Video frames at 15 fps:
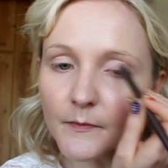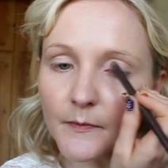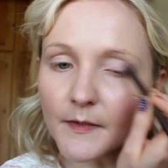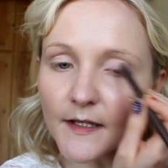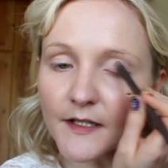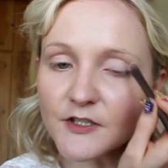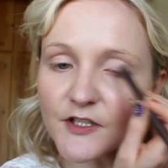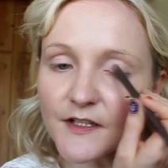
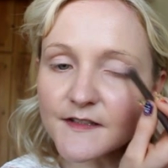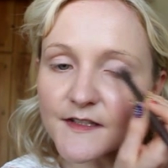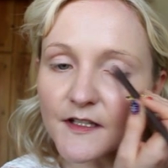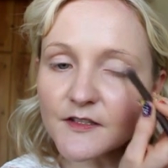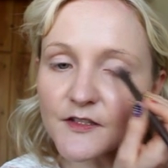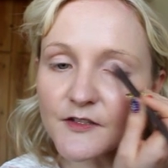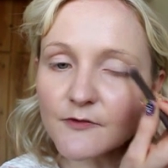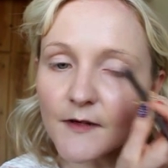But as you can see,
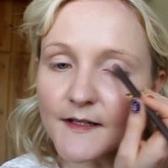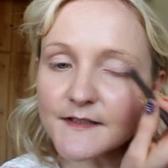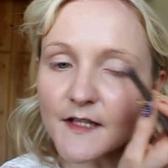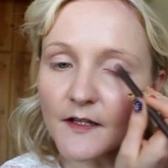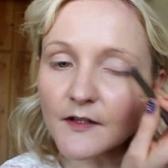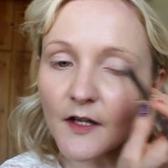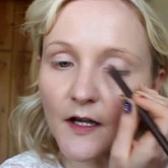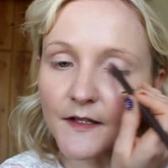it just creates
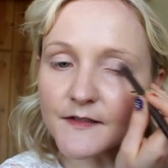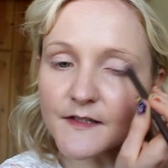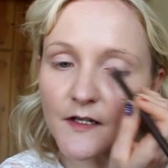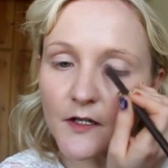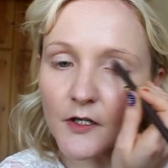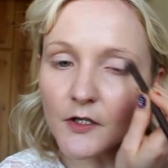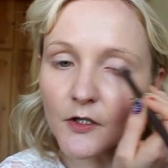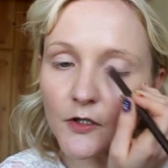that nice
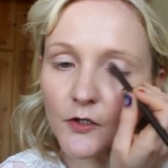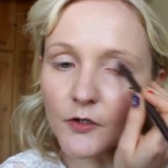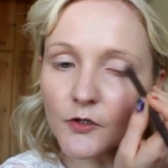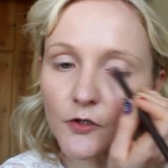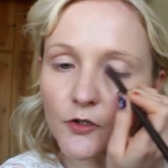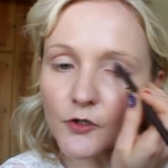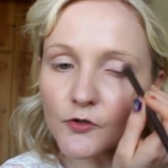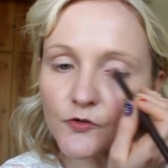
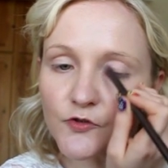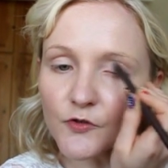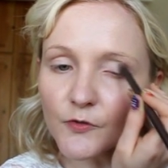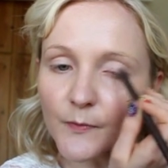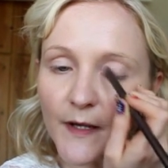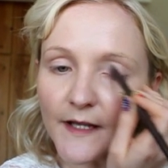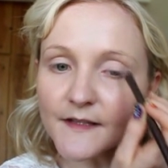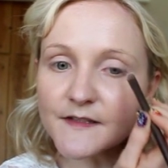neutral
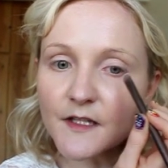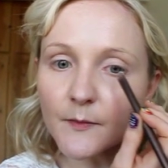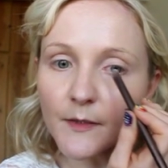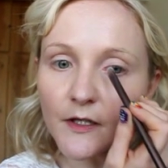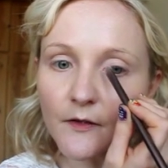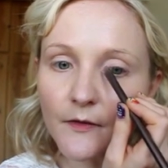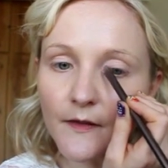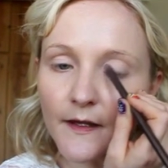base
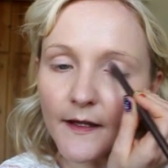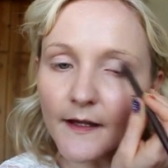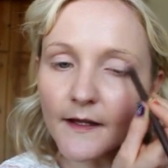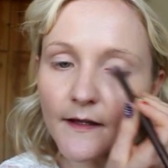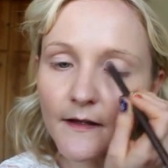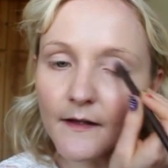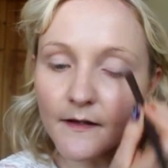coming on there.